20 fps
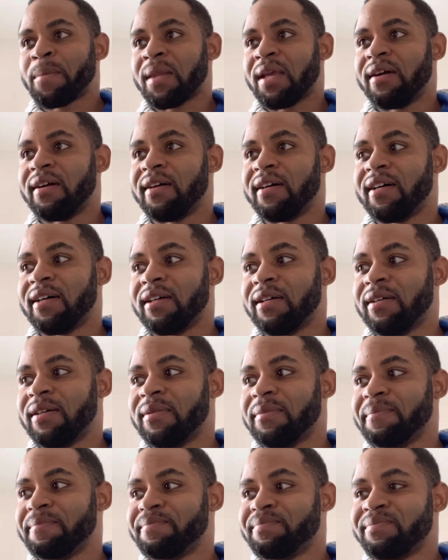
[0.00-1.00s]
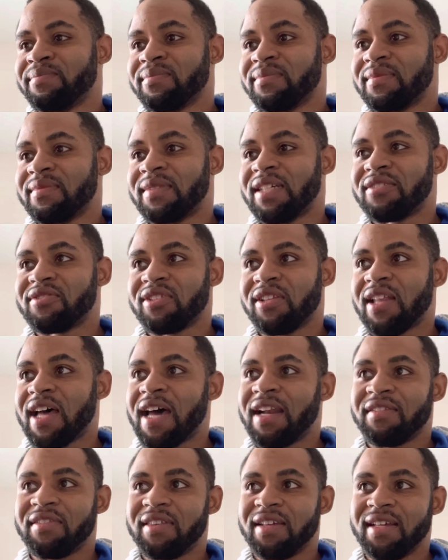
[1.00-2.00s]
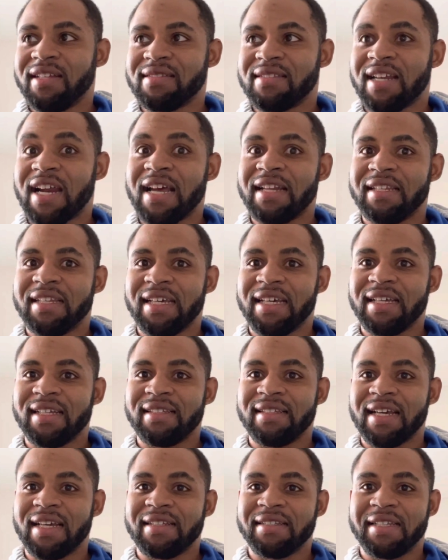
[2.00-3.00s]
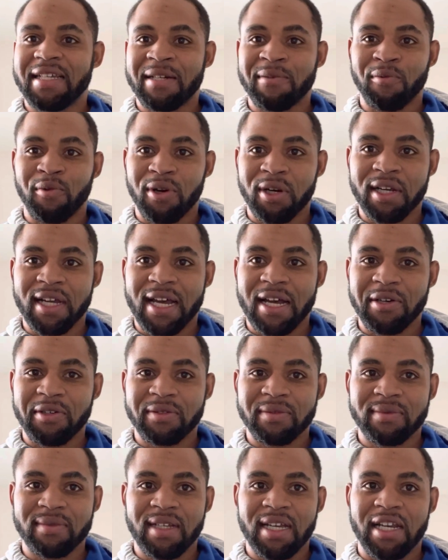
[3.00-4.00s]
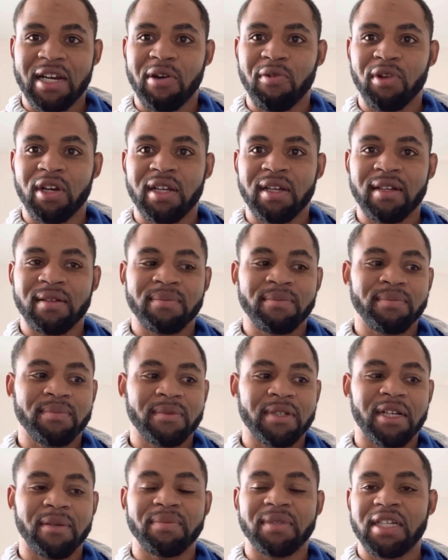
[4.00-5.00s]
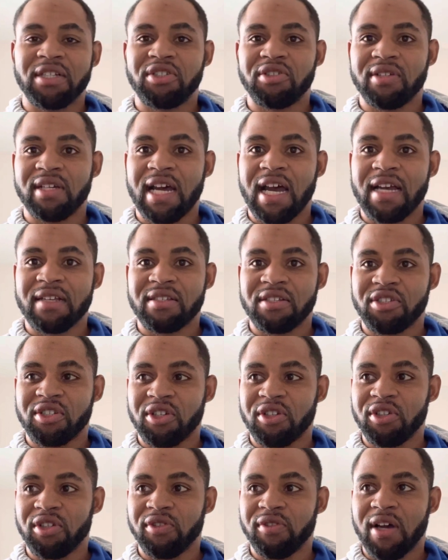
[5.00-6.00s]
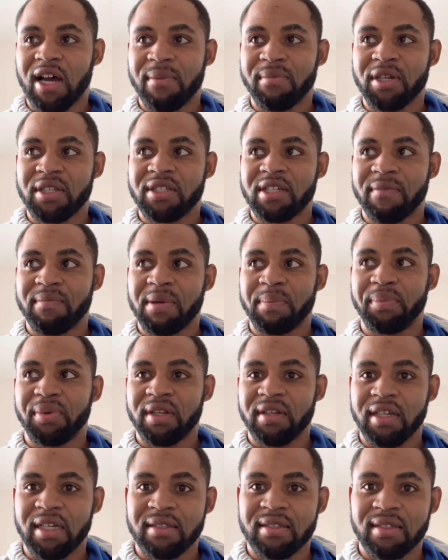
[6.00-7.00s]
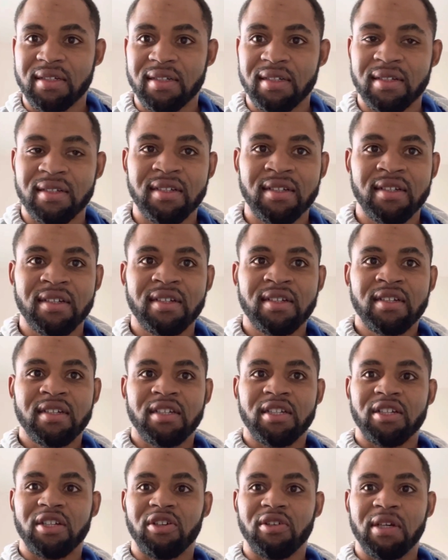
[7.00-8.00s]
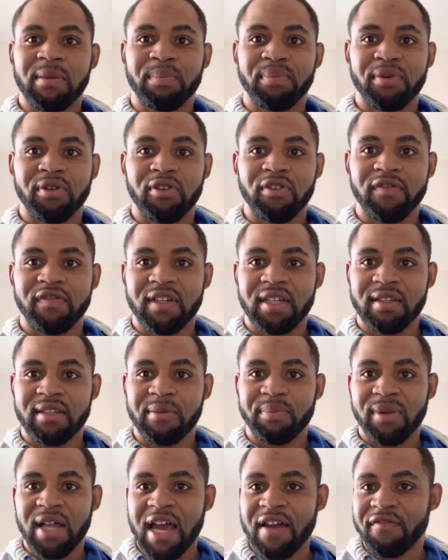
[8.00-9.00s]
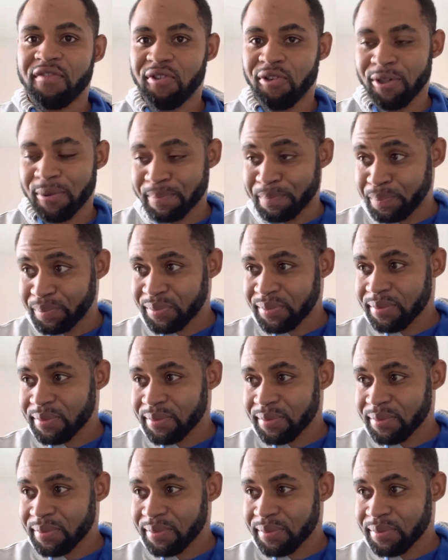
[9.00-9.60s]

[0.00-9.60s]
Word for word: Um, there's a lot of things that I did that didn't work out and I wanna update you guys to show you how much I've been putting into, you know, improving the platform.